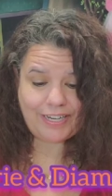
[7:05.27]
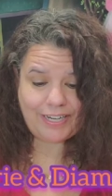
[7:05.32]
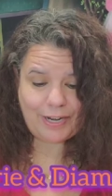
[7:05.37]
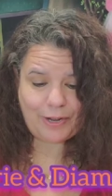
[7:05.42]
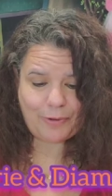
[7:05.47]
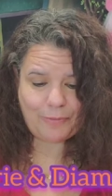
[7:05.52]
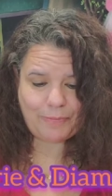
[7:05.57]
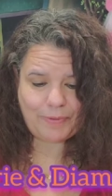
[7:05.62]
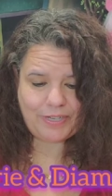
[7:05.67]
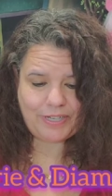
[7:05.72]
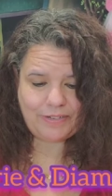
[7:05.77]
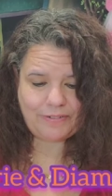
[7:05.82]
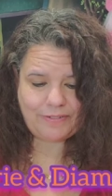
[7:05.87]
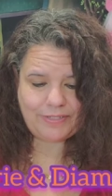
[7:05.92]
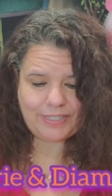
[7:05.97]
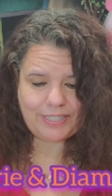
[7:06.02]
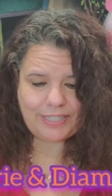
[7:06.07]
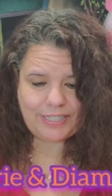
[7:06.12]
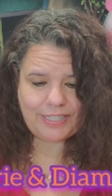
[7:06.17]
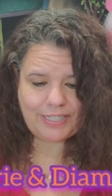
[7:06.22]
it now, but there
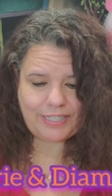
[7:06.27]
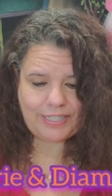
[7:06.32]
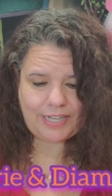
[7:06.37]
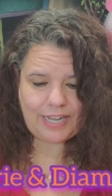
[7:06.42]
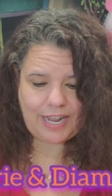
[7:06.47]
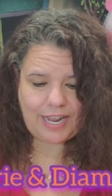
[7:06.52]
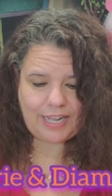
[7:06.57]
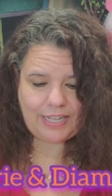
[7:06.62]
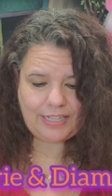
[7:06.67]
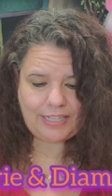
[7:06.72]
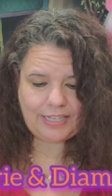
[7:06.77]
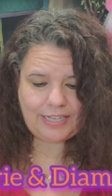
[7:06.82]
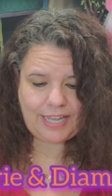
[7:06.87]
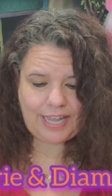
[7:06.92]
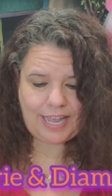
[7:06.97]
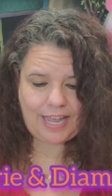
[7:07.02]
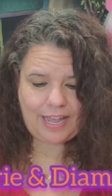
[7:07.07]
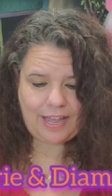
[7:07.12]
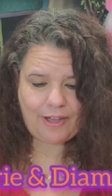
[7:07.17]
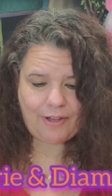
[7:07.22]
was a little Highland
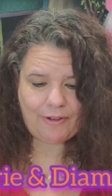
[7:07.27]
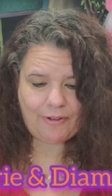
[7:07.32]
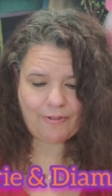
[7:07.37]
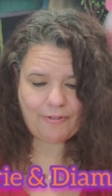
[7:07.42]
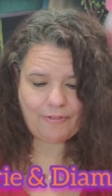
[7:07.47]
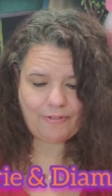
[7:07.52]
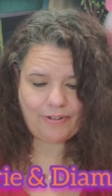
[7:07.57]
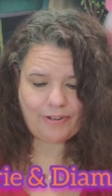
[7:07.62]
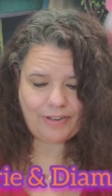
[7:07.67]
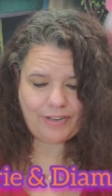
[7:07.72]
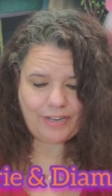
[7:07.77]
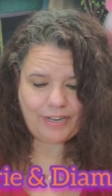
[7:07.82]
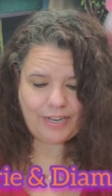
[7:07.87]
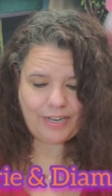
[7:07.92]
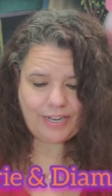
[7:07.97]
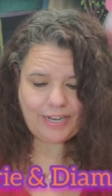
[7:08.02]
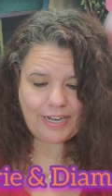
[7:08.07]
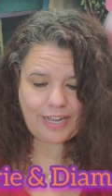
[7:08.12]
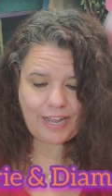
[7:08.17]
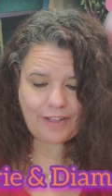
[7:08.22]
cow
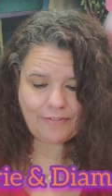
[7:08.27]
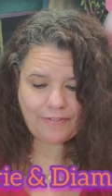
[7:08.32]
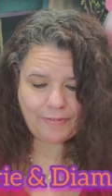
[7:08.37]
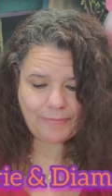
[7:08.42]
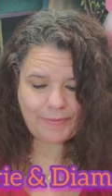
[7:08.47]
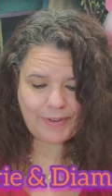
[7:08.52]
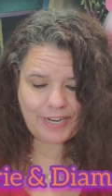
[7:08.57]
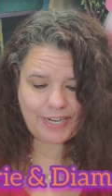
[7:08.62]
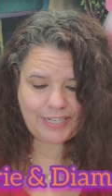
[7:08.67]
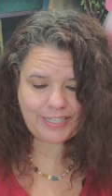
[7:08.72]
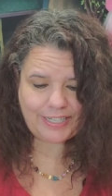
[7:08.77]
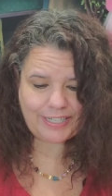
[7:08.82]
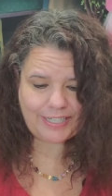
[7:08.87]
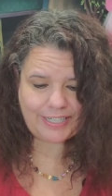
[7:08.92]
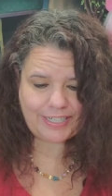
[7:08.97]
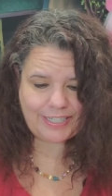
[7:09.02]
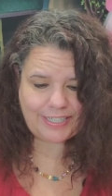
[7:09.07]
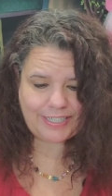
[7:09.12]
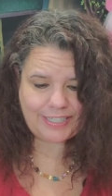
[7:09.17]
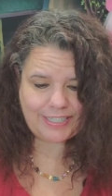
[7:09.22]
cover
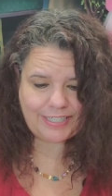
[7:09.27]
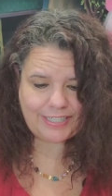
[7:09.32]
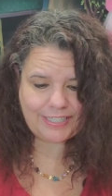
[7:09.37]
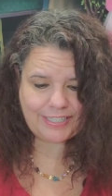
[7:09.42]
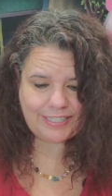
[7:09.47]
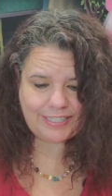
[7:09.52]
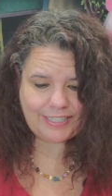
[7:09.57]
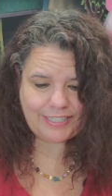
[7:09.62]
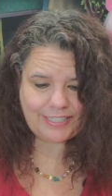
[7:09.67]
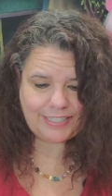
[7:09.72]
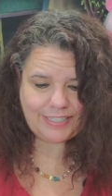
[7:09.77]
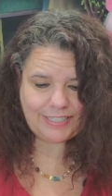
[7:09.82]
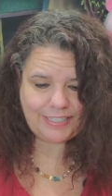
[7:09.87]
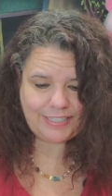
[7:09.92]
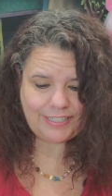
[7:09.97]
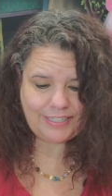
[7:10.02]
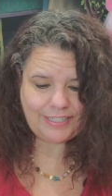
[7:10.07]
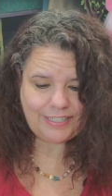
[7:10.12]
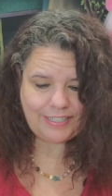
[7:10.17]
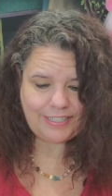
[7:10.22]
minder,
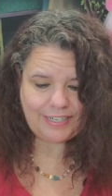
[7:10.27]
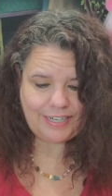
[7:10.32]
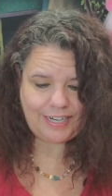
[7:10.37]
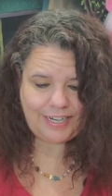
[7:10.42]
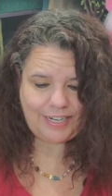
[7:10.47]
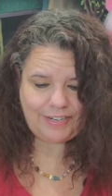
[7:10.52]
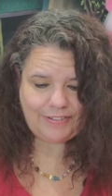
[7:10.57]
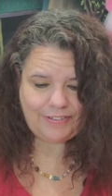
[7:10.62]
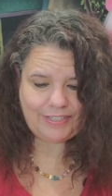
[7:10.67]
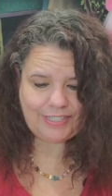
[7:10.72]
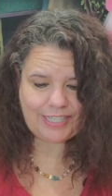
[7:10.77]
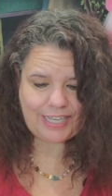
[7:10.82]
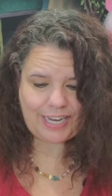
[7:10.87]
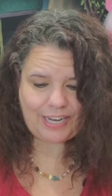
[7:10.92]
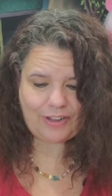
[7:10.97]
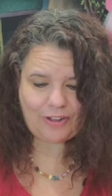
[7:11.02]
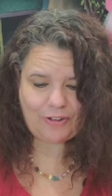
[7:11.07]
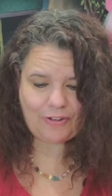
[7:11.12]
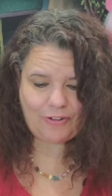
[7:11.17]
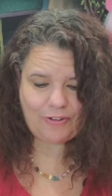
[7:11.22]
and I was
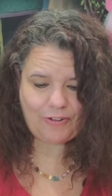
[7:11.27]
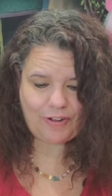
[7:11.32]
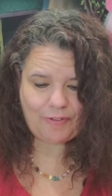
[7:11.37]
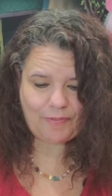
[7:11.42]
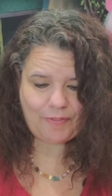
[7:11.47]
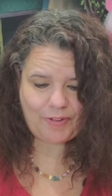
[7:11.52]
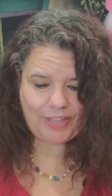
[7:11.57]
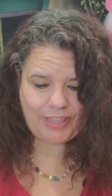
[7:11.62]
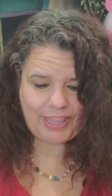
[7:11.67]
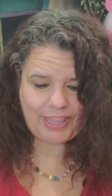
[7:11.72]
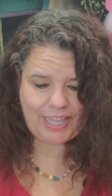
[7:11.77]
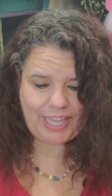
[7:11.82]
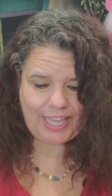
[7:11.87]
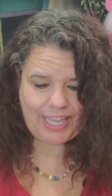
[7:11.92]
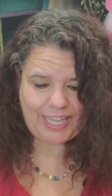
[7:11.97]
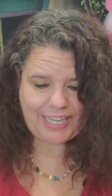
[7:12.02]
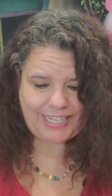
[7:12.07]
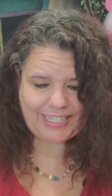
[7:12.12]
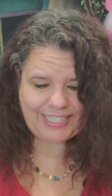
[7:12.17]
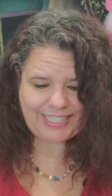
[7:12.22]
like, oh, I want
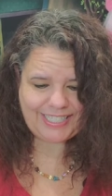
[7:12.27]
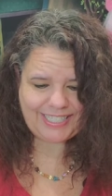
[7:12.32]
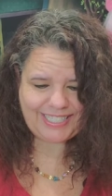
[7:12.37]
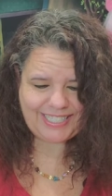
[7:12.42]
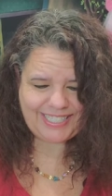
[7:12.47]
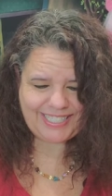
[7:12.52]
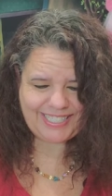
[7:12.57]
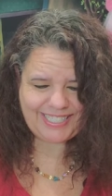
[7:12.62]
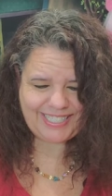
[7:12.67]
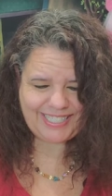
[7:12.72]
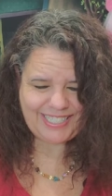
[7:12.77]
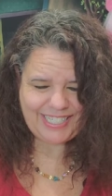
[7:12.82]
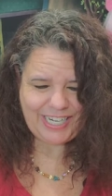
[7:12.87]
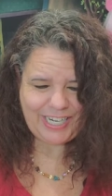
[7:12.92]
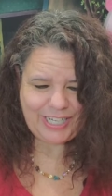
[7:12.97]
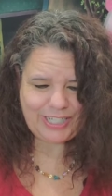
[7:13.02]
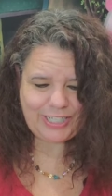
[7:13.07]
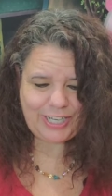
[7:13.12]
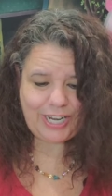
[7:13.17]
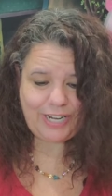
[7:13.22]
that.
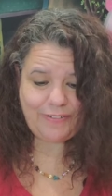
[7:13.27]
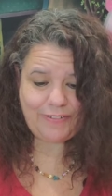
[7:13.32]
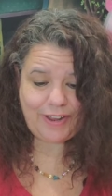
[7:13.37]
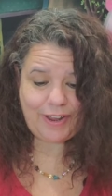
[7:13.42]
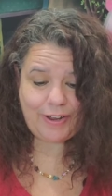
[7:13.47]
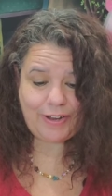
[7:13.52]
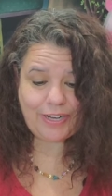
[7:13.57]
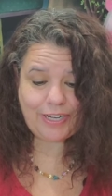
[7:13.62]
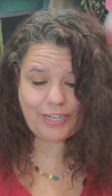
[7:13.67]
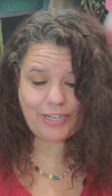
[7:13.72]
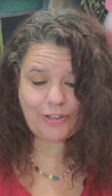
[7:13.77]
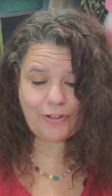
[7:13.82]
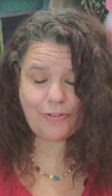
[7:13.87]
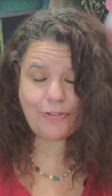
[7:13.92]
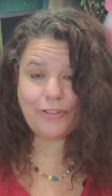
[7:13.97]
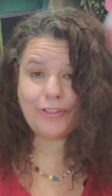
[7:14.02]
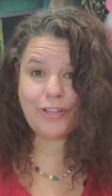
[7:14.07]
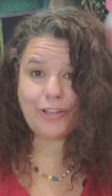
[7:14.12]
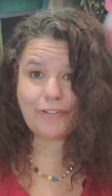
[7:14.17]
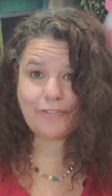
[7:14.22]
So anyway, I'm gonna go
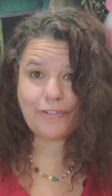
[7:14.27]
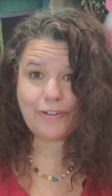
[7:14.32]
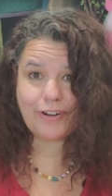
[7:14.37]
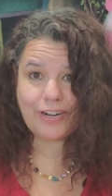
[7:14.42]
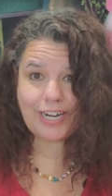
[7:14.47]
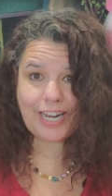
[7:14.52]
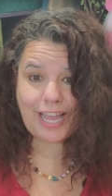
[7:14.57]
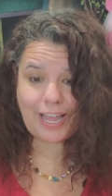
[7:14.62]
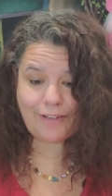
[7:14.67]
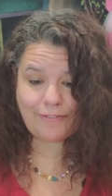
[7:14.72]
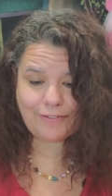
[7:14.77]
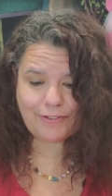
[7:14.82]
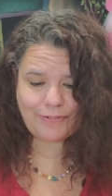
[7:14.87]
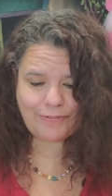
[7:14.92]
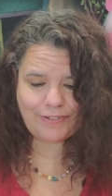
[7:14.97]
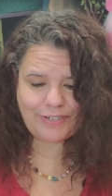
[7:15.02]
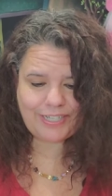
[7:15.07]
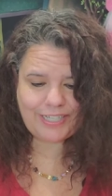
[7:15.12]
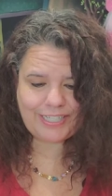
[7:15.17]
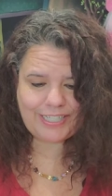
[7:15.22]
and look for it
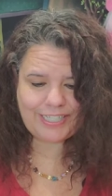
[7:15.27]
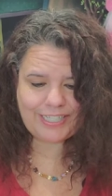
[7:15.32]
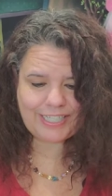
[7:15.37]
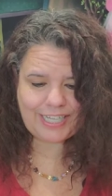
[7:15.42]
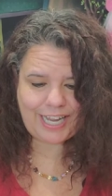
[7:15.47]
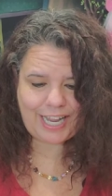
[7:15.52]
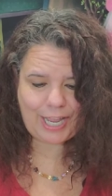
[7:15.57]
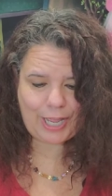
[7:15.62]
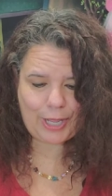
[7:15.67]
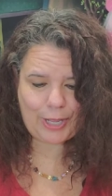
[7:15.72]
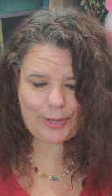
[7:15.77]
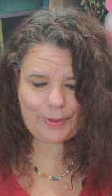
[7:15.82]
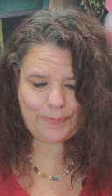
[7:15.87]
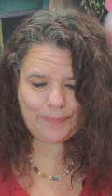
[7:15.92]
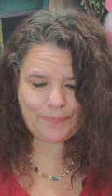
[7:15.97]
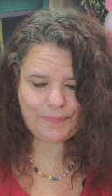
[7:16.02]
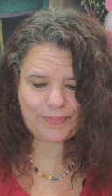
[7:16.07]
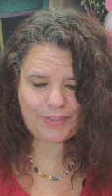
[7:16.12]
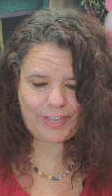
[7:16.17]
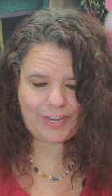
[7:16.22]
afterwards,
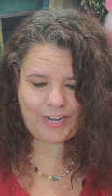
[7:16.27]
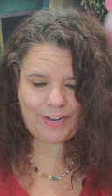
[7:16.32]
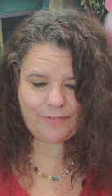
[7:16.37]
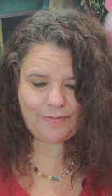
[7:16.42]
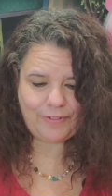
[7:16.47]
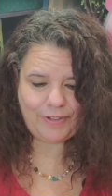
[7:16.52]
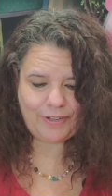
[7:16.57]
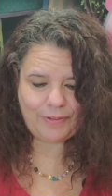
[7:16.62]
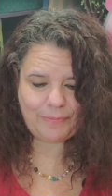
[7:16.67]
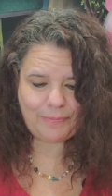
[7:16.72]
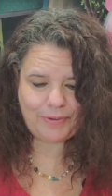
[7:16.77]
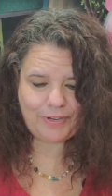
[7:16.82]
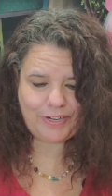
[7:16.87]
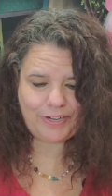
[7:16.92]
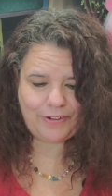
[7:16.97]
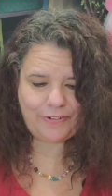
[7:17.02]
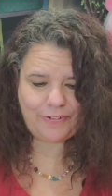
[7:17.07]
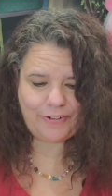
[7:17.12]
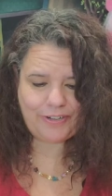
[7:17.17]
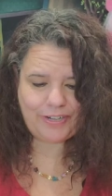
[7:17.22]
and I will put
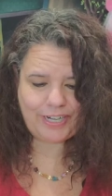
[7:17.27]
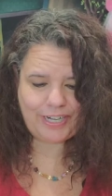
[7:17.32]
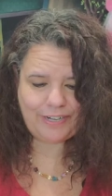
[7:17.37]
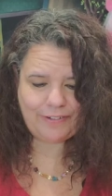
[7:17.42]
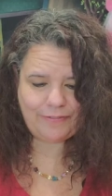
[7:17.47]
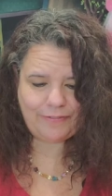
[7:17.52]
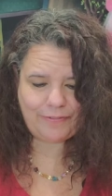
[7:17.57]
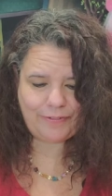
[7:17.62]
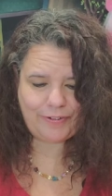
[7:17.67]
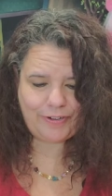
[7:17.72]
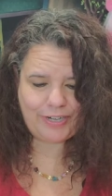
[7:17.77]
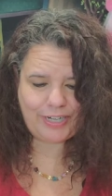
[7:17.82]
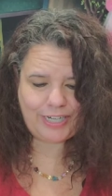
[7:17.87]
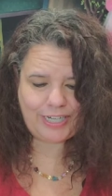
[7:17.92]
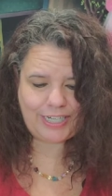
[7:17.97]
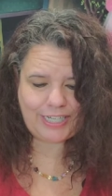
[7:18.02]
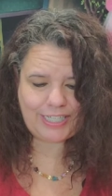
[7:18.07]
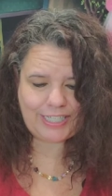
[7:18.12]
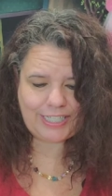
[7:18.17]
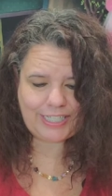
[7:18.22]
an order in for
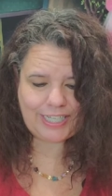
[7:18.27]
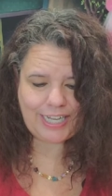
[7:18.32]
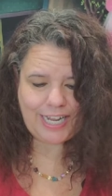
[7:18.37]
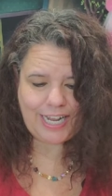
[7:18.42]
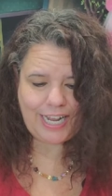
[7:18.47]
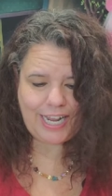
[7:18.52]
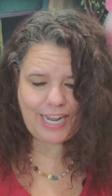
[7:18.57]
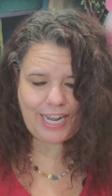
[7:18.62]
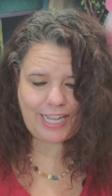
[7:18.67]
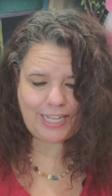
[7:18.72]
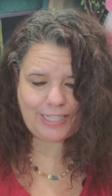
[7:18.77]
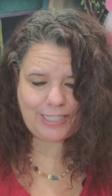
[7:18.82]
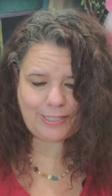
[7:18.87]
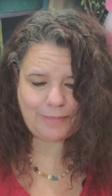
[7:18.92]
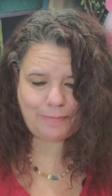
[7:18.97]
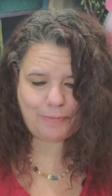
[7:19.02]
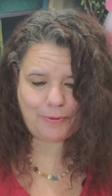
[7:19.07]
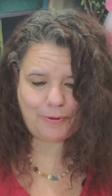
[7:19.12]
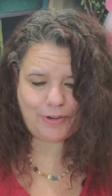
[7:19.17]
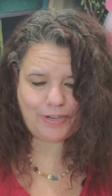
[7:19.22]
it and
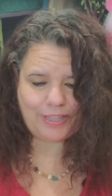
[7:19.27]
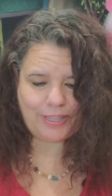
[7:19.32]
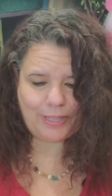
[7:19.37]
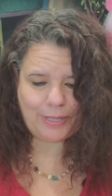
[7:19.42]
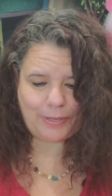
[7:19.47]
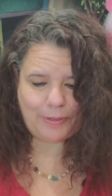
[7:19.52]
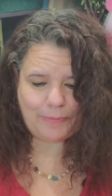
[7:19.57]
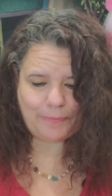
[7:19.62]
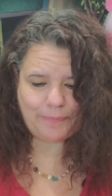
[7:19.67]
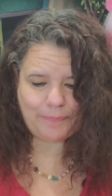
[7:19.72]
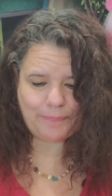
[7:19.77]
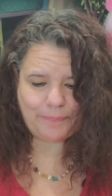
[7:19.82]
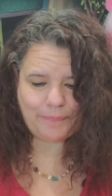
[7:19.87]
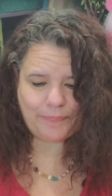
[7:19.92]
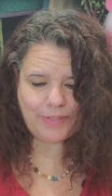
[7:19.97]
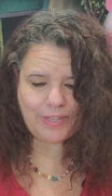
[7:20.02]
support them.